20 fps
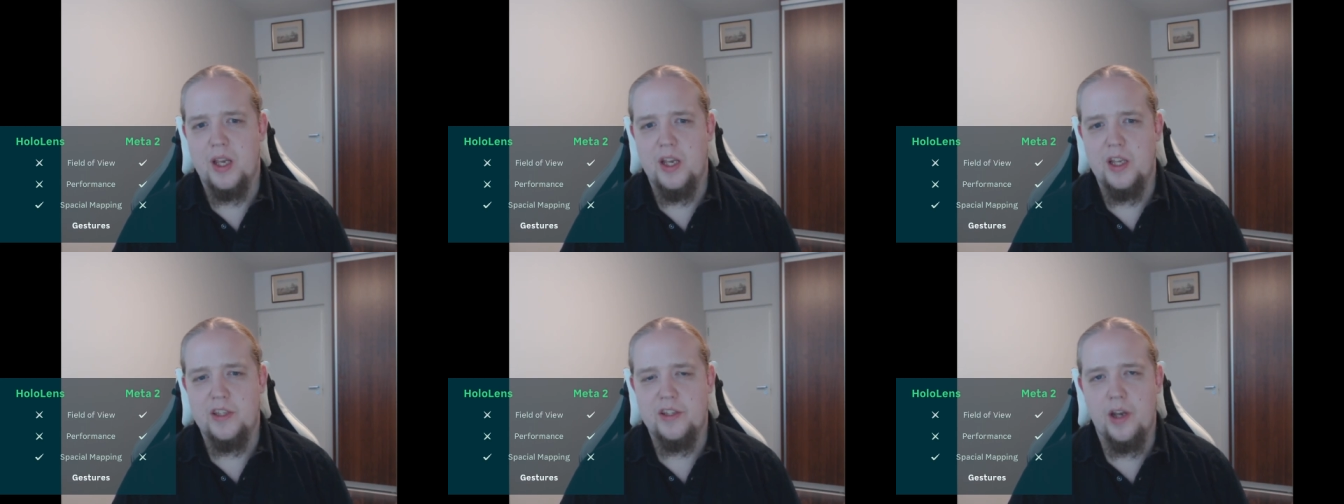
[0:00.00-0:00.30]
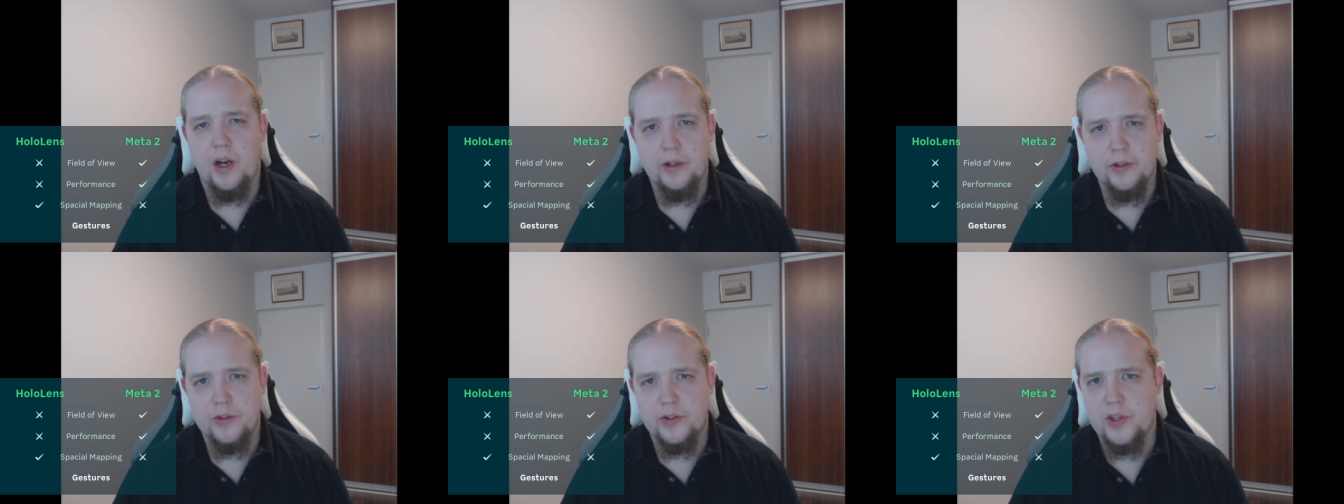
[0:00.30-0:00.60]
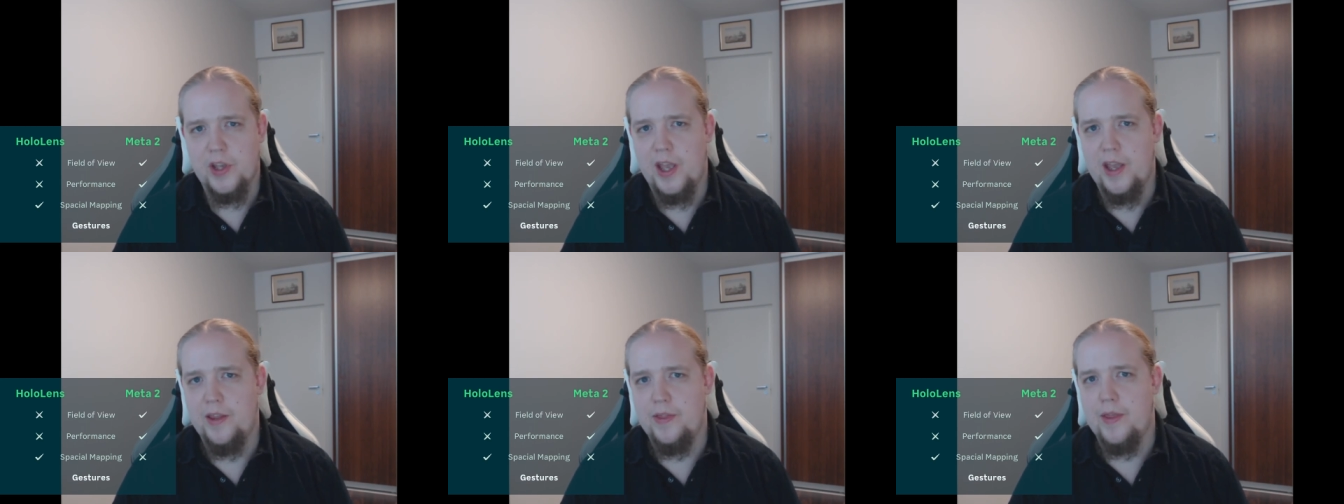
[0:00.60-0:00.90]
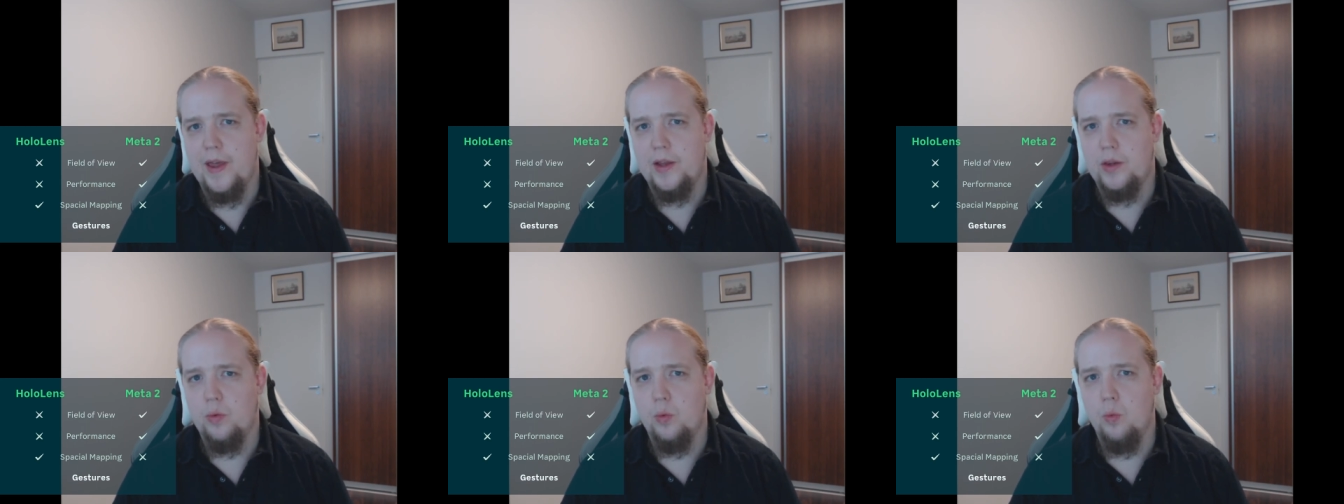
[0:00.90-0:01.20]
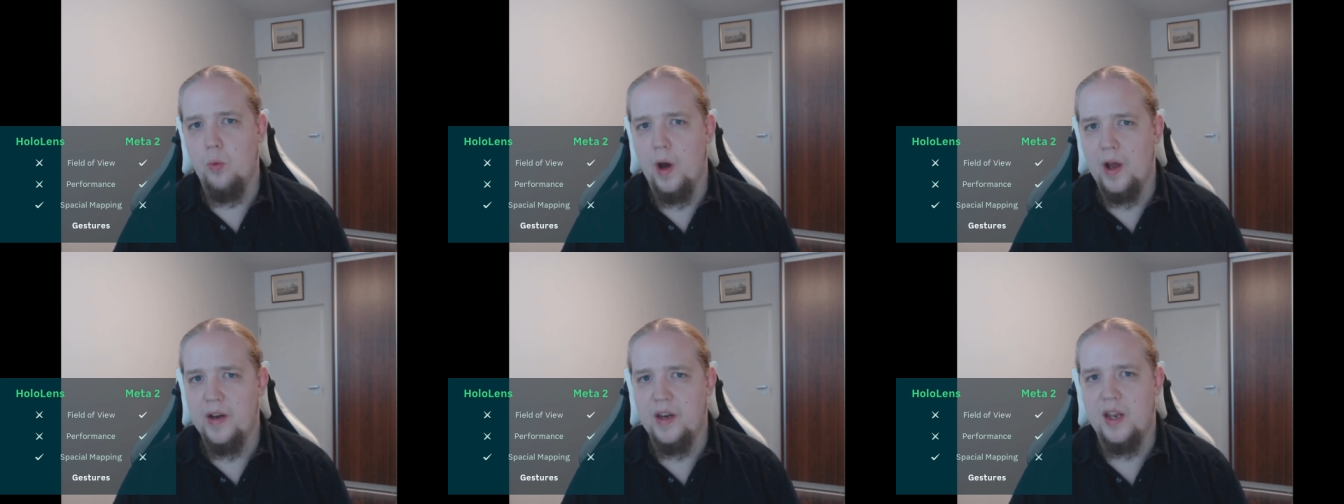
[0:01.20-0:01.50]
it's hard to say that
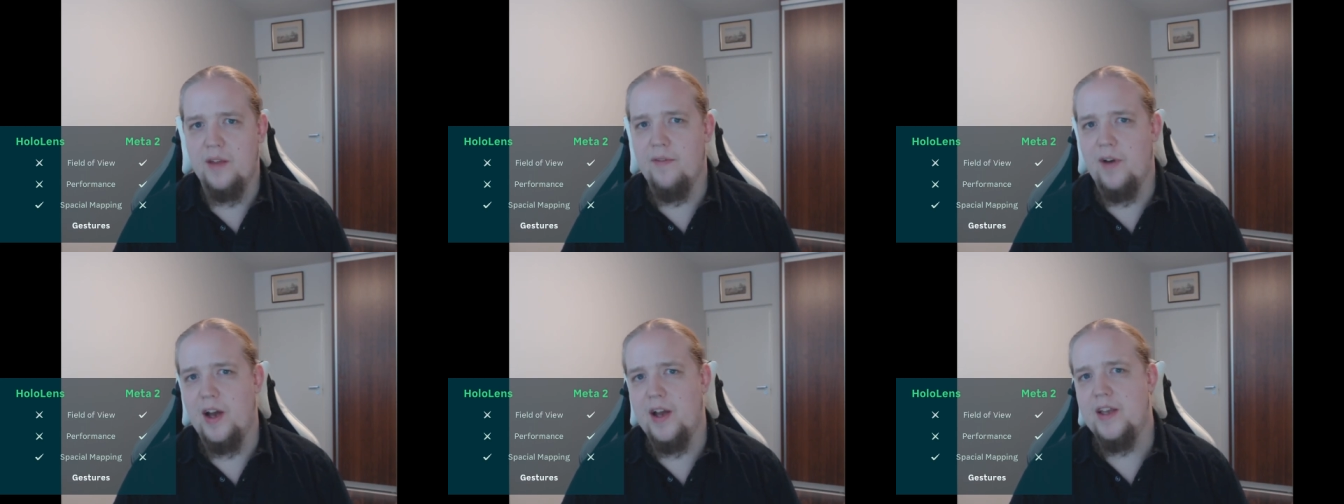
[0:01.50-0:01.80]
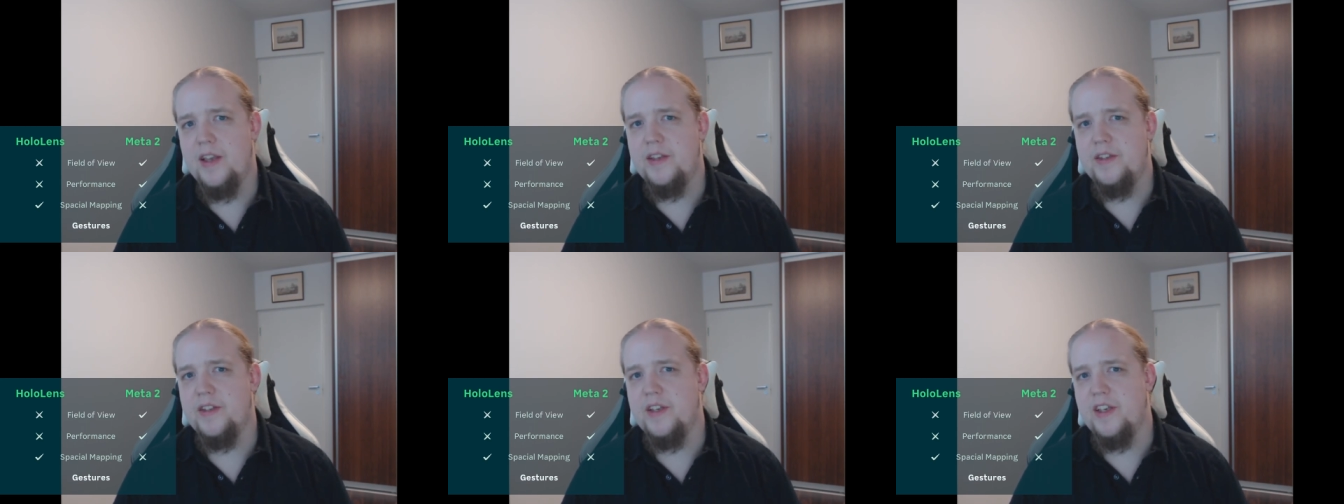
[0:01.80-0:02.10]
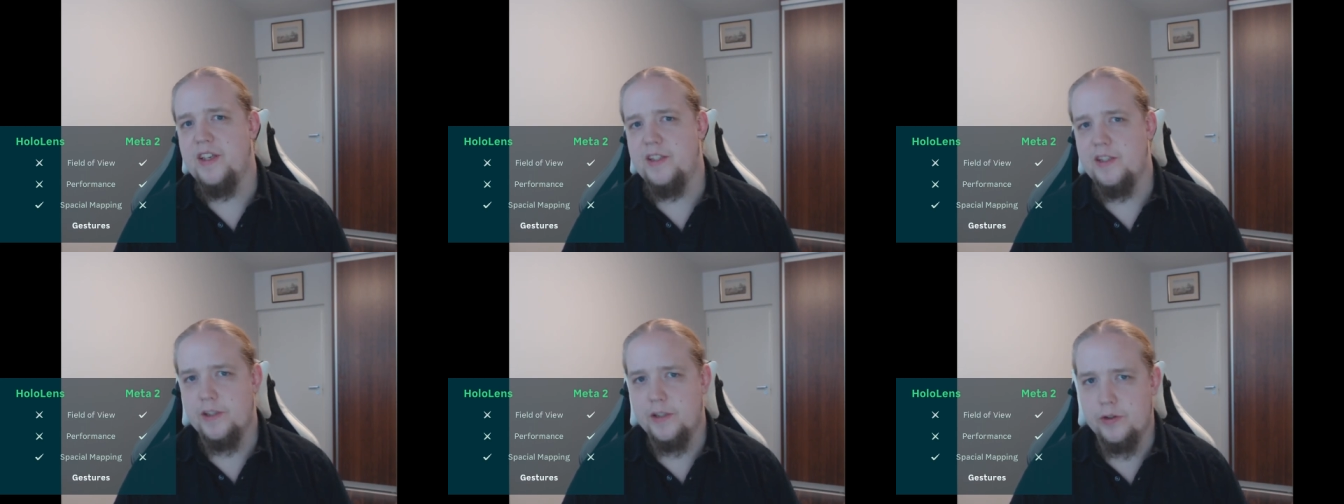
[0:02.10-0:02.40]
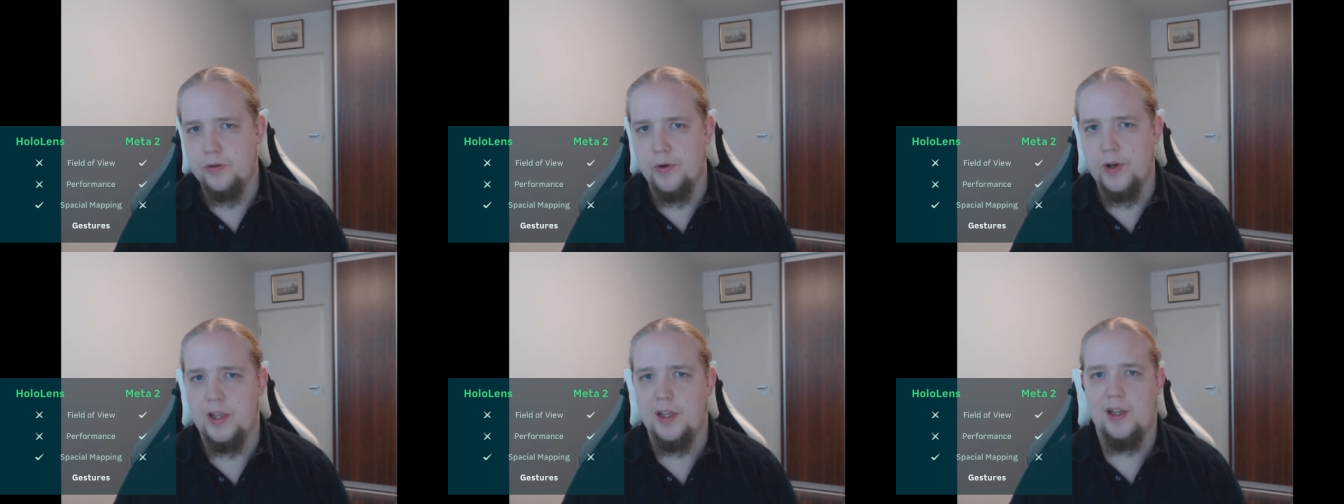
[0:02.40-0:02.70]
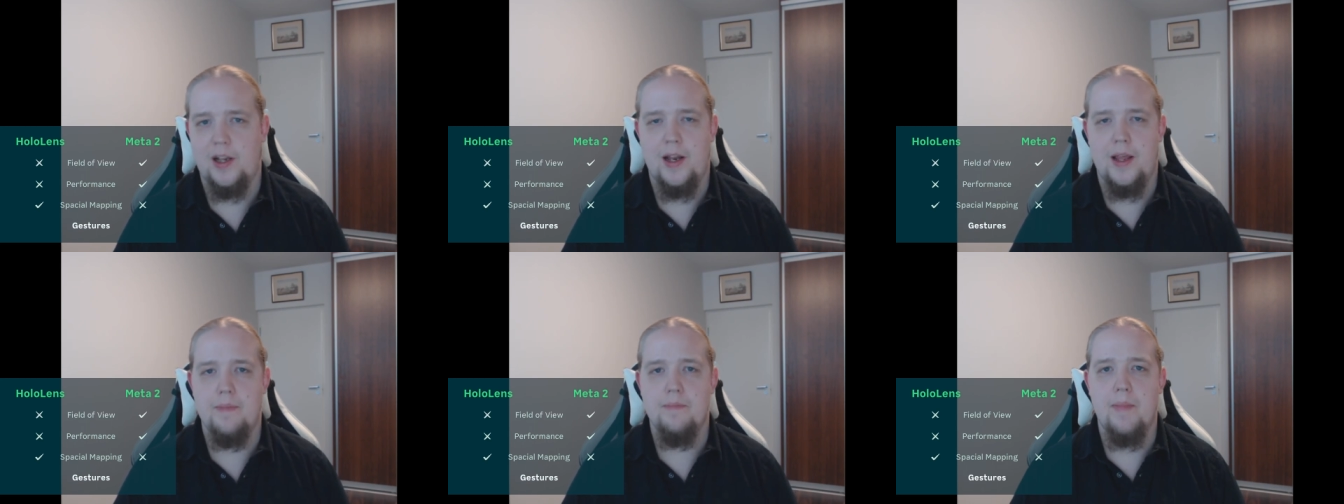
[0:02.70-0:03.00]
one device is
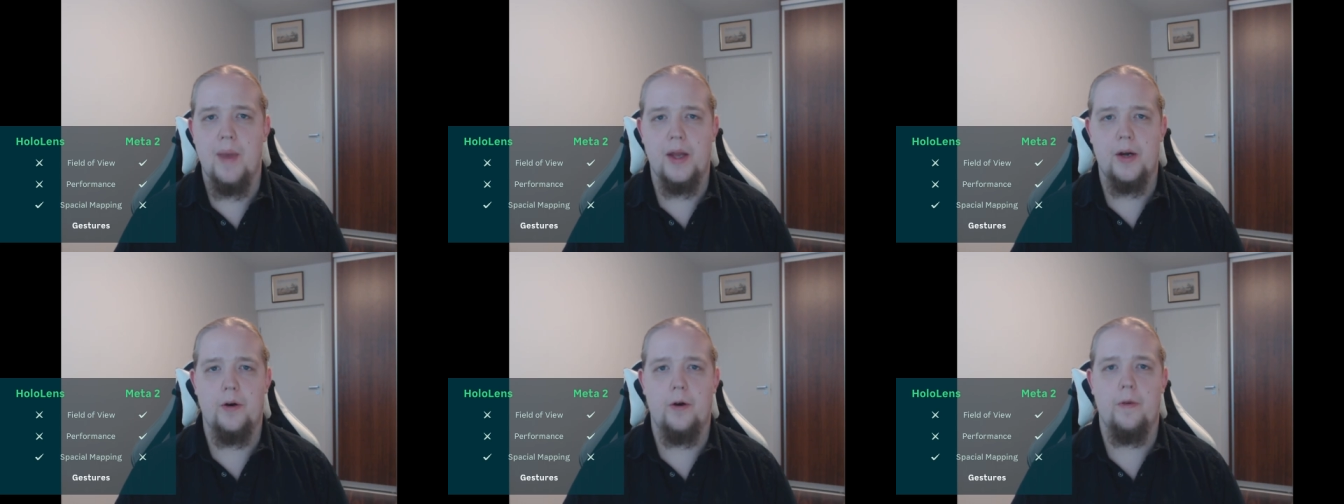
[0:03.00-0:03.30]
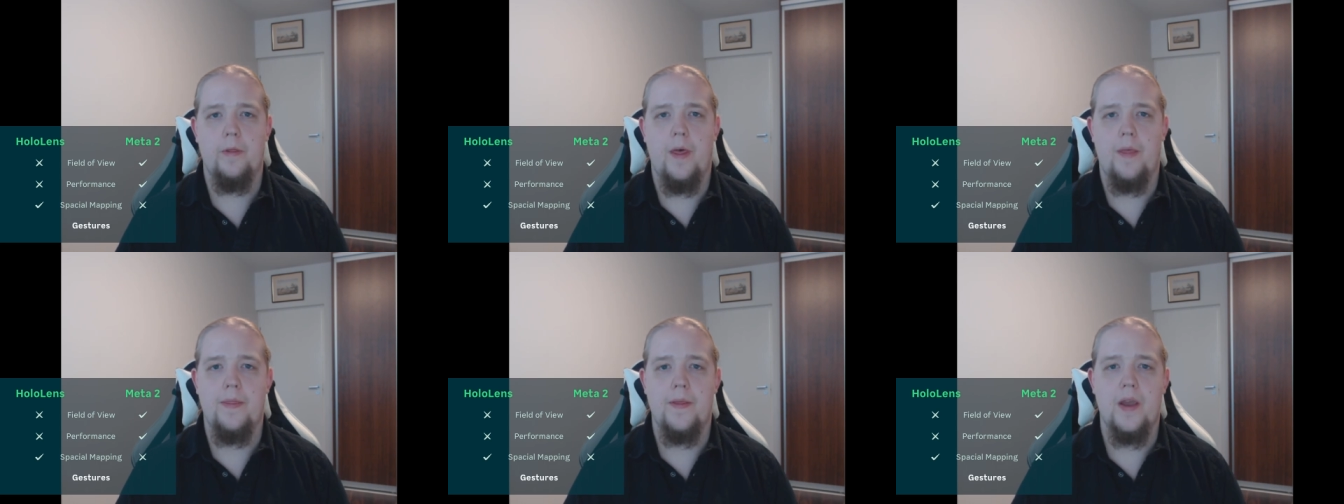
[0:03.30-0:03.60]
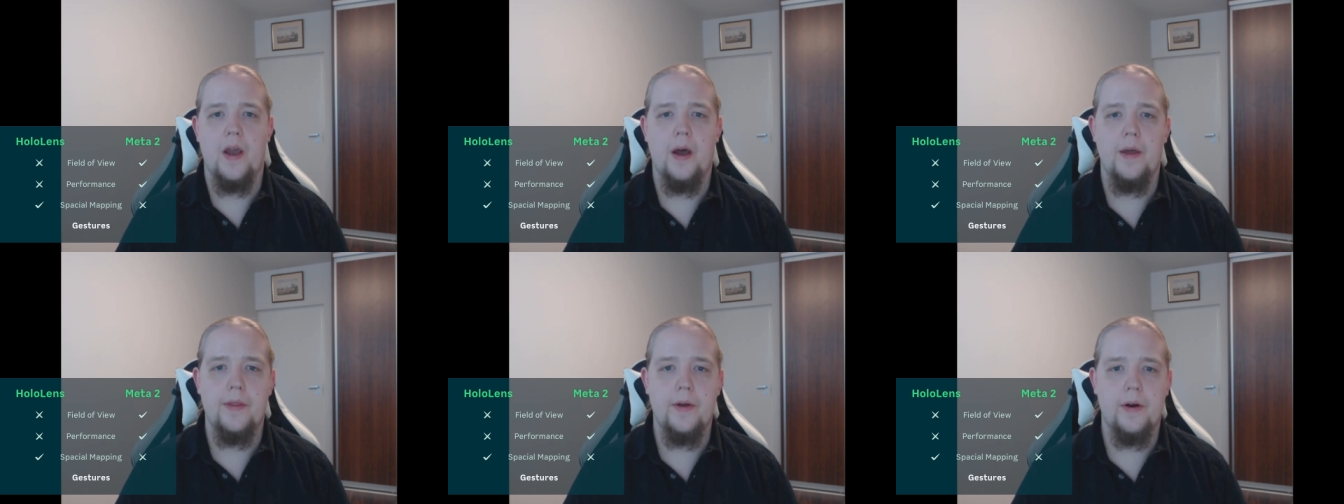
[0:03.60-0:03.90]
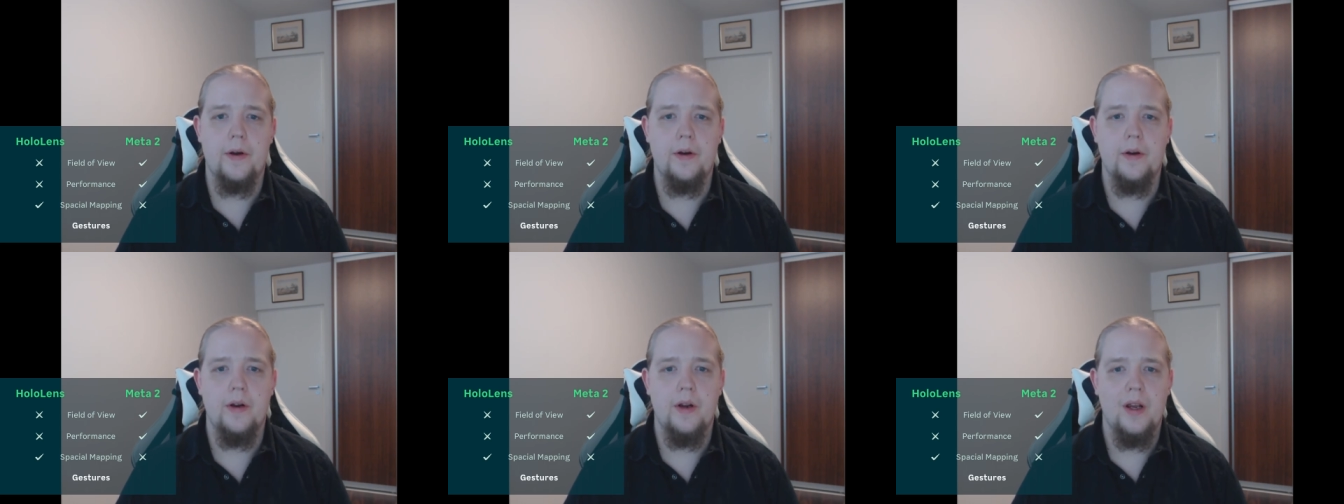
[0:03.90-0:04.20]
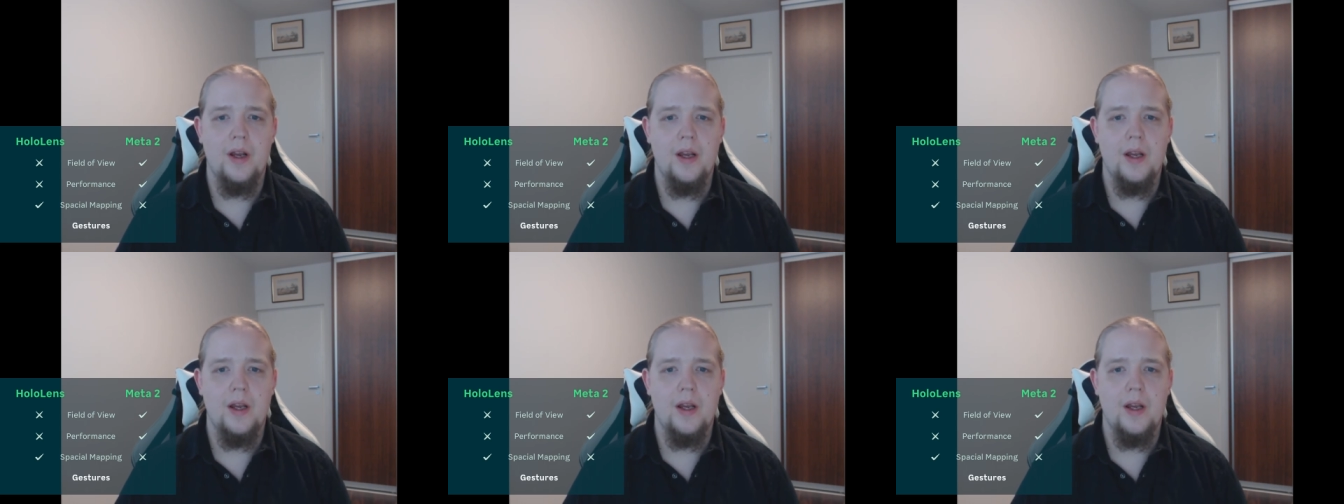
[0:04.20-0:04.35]
strictly better than the other.